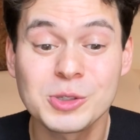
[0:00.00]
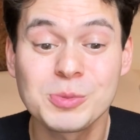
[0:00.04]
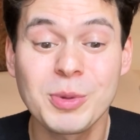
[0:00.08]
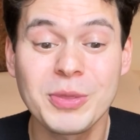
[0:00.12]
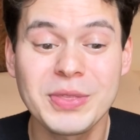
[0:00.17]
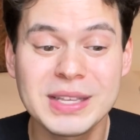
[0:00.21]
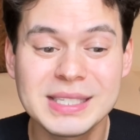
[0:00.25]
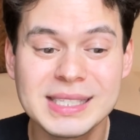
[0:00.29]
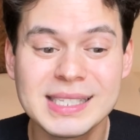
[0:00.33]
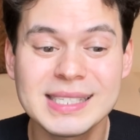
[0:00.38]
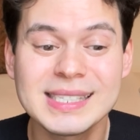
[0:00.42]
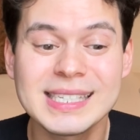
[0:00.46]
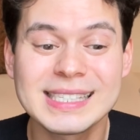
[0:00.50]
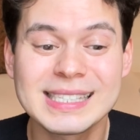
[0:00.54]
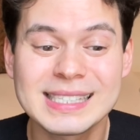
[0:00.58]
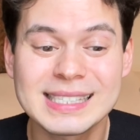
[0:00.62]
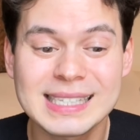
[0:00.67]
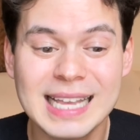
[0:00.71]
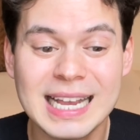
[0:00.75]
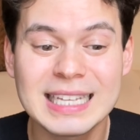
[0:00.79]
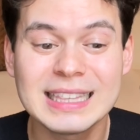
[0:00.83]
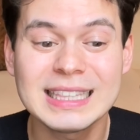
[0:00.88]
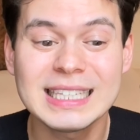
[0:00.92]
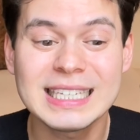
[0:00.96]
but this is
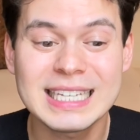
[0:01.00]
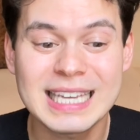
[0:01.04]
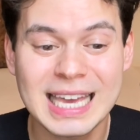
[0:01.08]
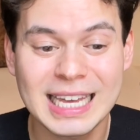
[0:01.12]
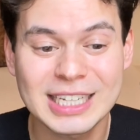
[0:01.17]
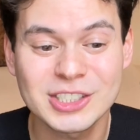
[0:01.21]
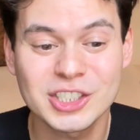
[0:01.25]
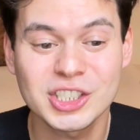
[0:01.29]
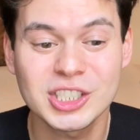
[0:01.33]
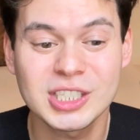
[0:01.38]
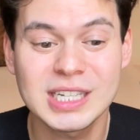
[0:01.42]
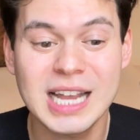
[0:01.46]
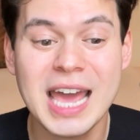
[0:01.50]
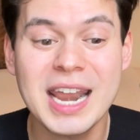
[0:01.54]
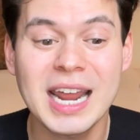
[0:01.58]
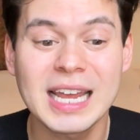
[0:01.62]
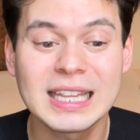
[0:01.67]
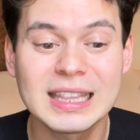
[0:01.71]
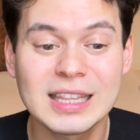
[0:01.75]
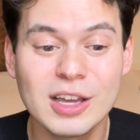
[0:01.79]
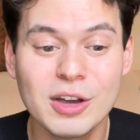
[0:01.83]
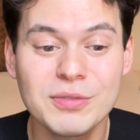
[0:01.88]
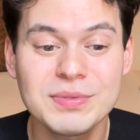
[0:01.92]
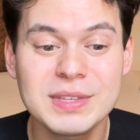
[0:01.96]
insanely catchy and I
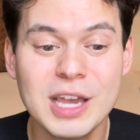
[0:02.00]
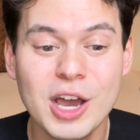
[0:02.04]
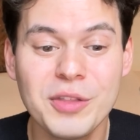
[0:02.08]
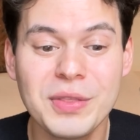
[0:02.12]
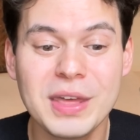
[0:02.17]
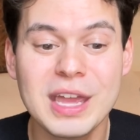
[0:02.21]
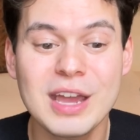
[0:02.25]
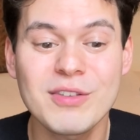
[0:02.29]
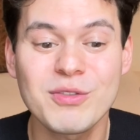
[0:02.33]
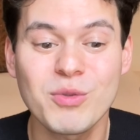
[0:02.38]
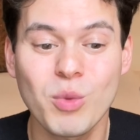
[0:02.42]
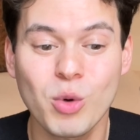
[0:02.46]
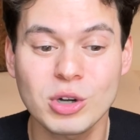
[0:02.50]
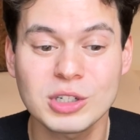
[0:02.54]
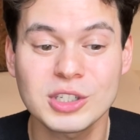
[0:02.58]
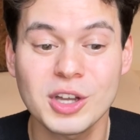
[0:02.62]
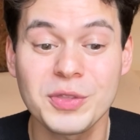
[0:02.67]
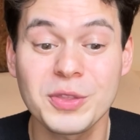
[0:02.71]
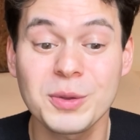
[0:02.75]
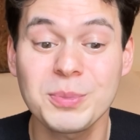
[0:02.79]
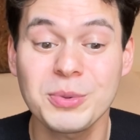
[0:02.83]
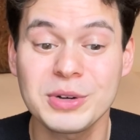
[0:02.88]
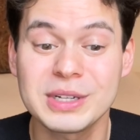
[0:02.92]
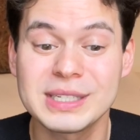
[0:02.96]
loved how they have worked on
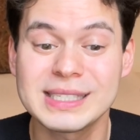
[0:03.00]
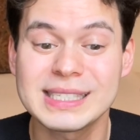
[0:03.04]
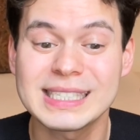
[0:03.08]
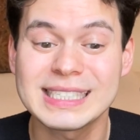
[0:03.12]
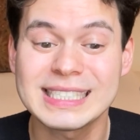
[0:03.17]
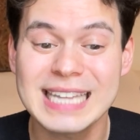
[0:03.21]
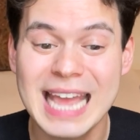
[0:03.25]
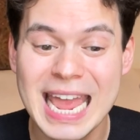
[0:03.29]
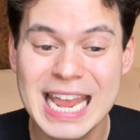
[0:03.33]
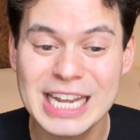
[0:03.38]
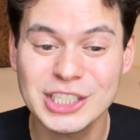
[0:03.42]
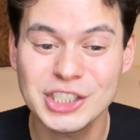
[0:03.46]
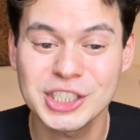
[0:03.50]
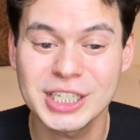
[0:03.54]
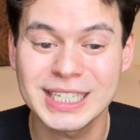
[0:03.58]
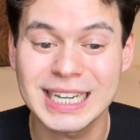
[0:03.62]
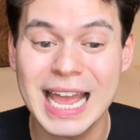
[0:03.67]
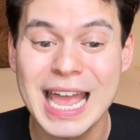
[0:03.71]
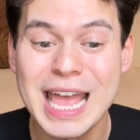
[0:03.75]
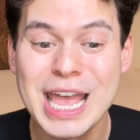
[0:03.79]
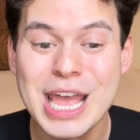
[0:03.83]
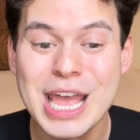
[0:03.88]
the presentation.